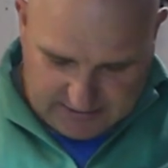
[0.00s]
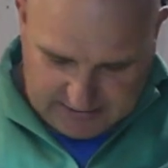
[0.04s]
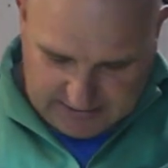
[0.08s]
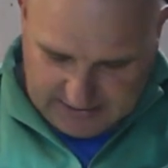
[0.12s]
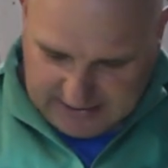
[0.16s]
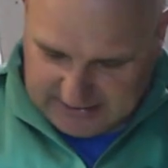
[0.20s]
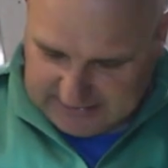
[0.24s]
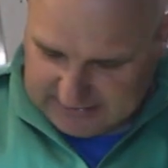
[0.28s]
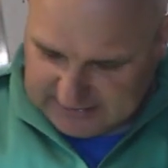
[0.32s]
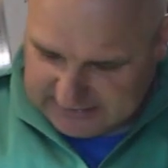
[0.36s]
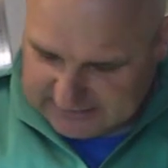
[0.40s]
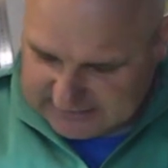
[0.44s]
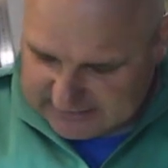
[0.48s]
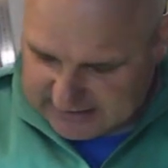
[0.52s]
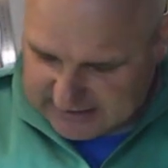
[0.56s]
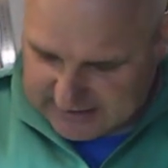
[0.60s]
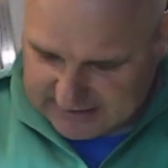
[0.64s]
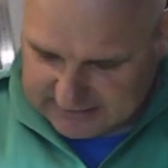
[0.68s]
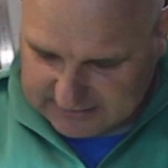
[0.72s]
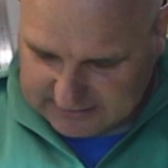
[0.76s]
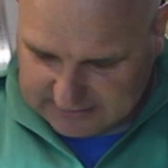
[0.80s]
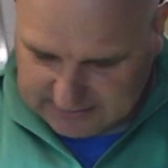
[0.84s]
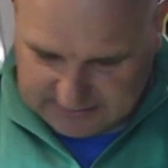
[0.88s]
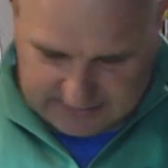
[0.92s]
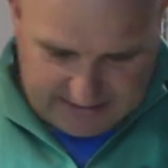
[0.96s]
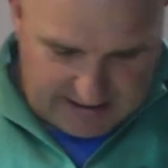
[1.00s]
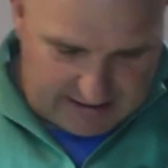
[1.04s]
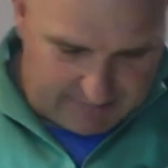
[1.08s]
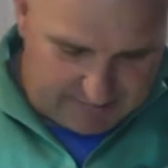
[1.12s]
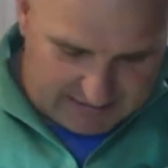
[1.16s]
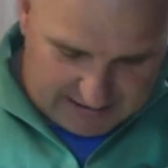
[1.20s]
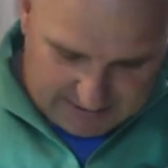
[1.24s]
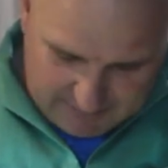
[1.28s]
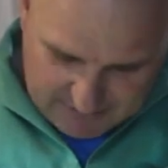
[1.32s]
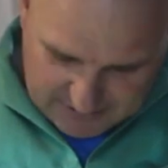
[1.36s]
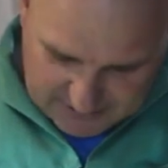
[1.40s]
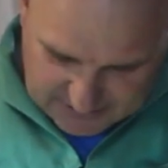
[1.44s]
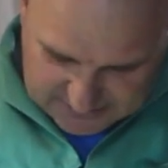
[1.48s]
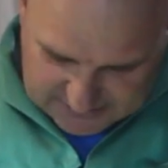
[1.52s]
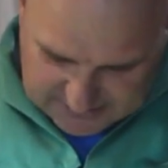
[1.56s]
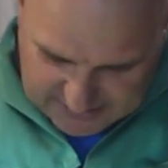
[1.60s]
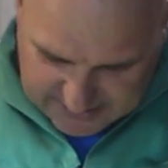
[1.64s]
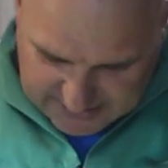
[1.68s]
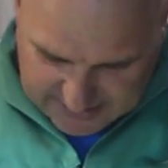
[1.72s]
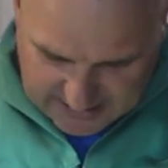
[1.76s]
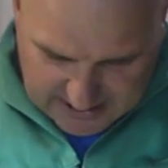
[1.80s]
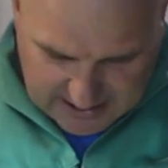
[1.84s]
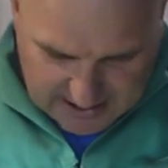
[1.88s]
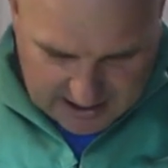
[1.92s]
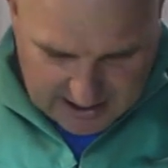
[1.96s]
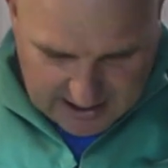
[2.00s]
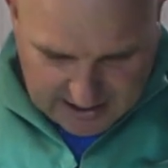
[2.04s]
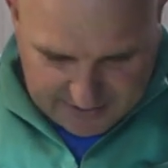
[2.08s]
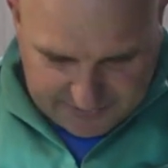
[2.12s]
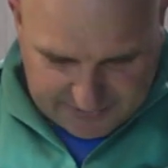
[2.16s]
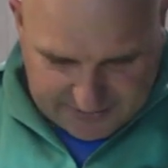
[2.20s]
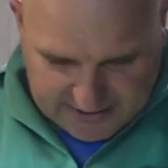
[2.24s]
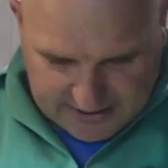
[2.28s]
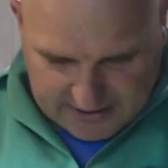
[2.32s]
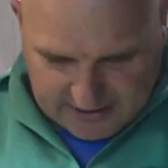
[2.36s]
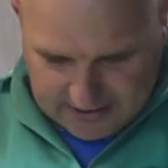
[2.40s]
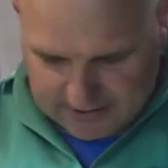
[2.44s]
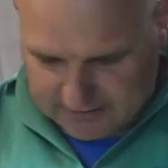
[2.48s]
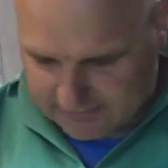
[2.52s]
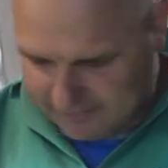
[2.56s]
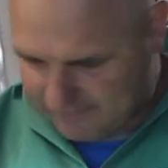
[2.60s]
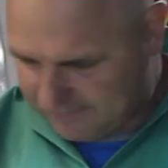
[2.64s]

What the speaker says: It is 10 millimeters thick, I think.